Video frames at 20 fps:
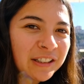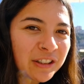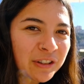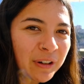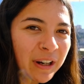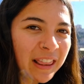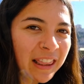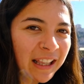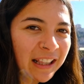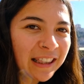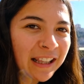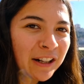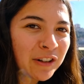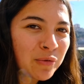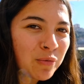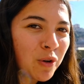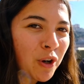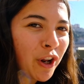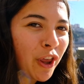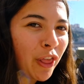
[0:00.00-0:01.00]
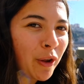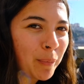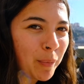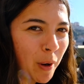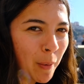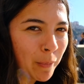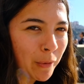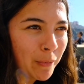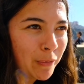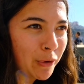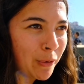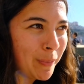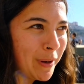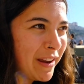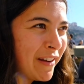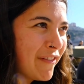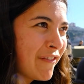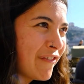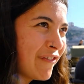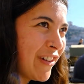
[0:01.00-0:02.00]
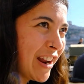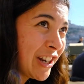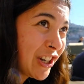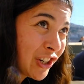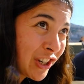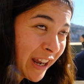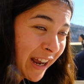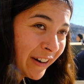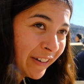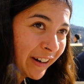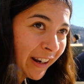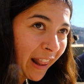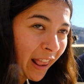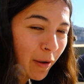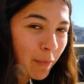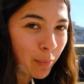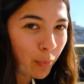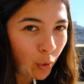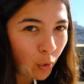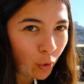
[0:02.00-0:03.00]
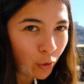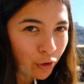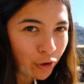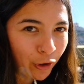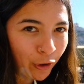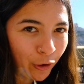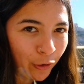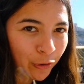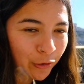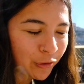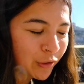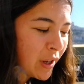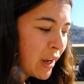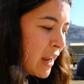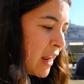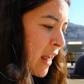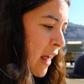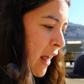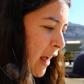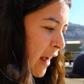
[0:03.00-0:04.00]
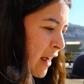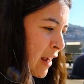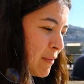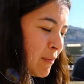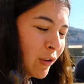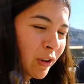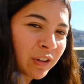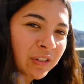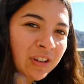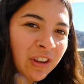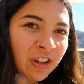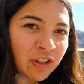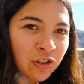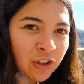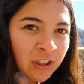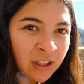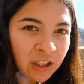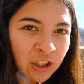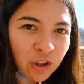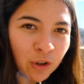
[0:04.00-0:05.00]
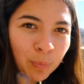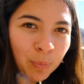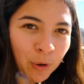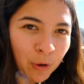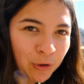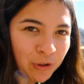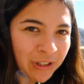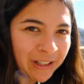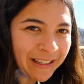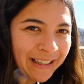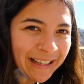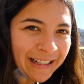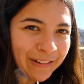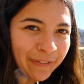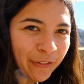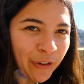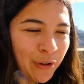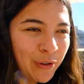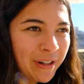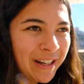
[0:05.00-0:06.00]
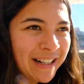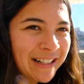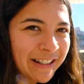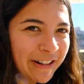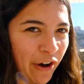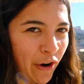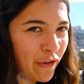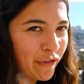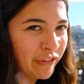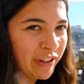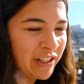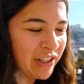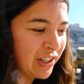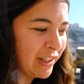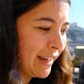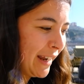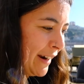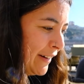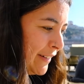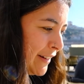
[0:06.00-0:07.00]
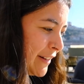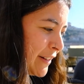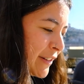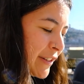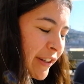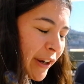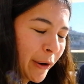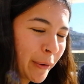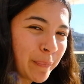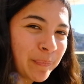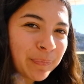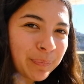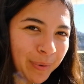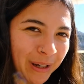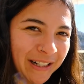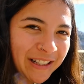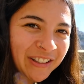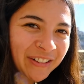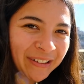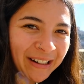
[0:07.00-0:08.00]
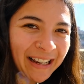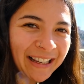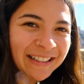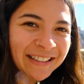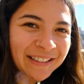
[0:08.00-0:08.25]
So I think that's one of the problems of being vegetarian in Portugal. Lots of the traditional Portuguese food is not vegetarian, so pizza is.